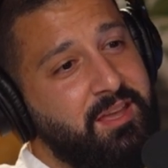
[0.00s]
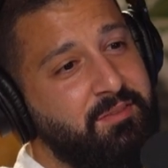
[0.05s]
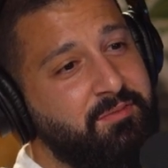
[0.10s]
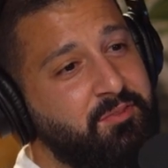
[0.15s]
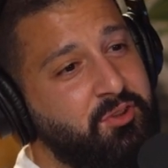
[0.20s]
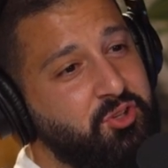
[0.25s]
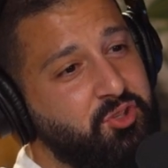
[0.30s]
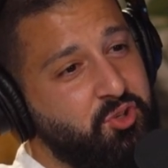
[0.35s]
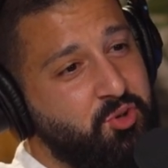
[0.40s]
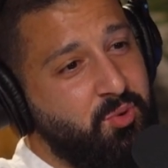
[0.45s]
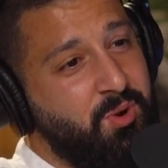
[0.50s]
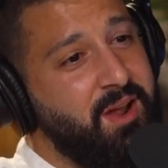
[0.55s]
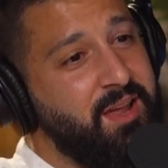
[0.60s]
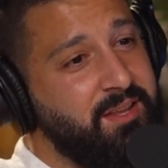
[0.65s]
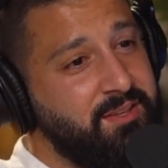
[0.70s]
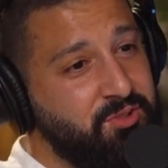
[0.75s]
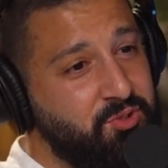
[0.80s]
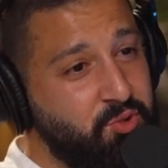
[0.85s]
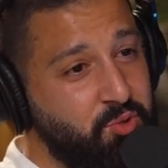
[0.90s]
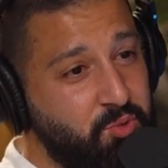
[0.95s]
If you're
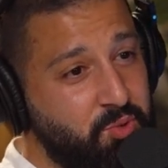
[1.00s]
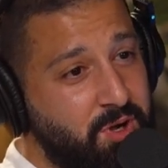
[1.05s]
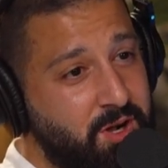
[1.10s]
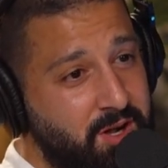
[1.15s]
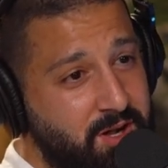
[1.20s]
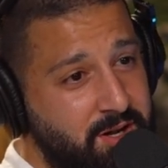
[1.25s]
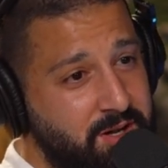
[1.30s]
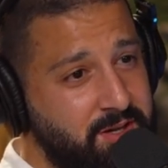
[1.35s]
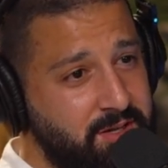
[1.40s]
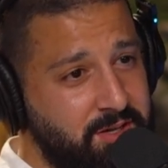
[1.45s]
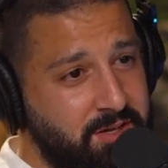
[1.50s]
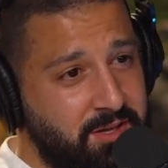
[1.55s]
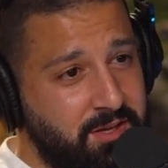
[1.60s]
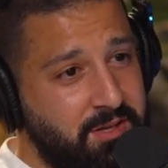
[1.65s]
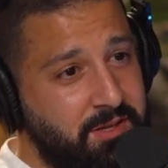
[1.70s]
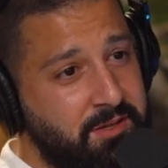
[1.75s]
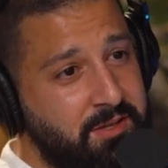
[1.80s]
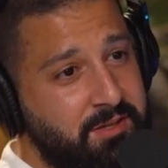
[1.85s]
trying too hard,